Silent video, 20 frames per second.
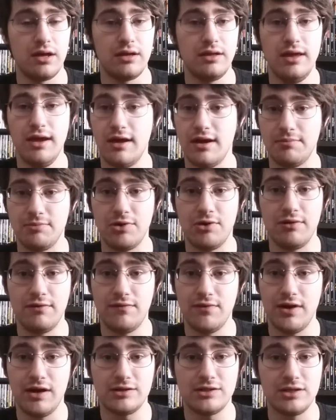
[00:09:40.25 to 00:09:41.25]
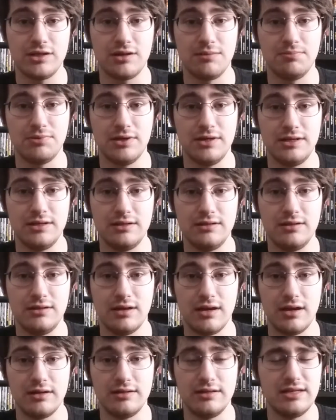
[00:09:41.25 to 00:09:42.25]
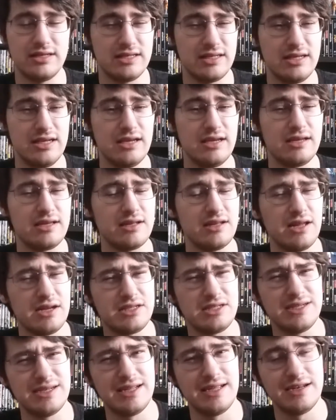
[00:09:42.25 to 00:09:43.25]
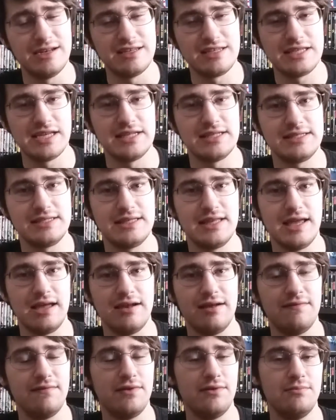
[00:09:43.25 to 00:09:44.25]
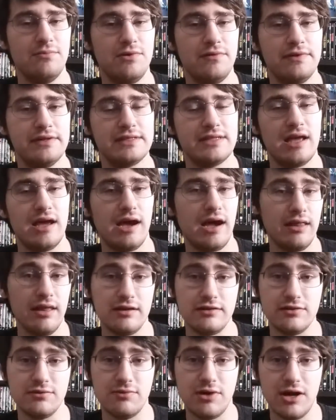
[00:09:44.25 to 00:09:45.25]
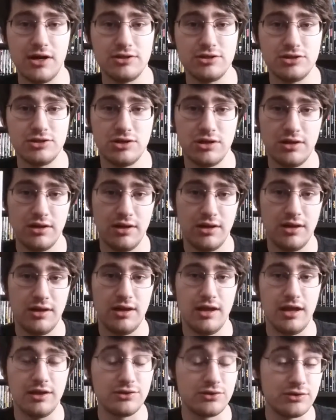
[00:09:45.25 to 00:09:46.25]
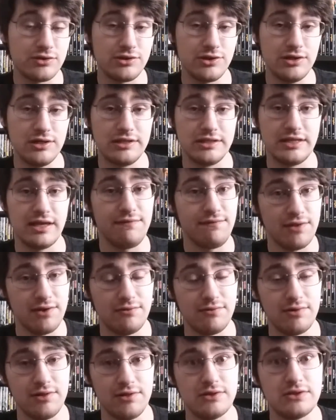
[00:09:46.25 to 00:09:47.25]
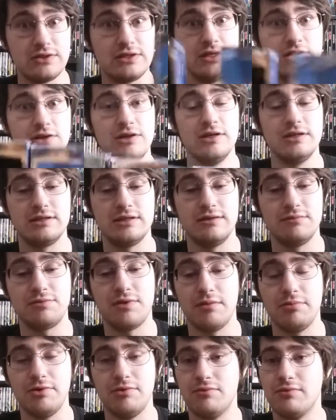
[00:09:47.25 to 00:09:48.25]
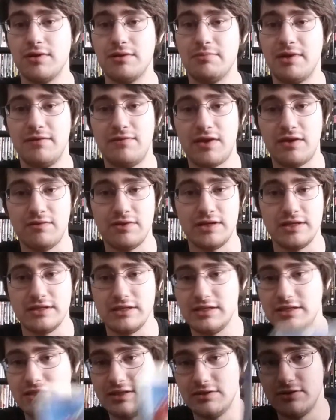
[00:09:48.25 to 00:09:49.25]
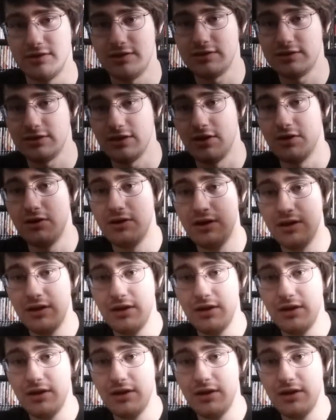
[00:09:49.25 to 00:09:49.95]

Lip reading: yeah, and I'm going for actually a complete Disney collection in the sense that of the movies that I like to watch. And Toy Story is definitely one of those series, and probably one of my favorite Disney series. So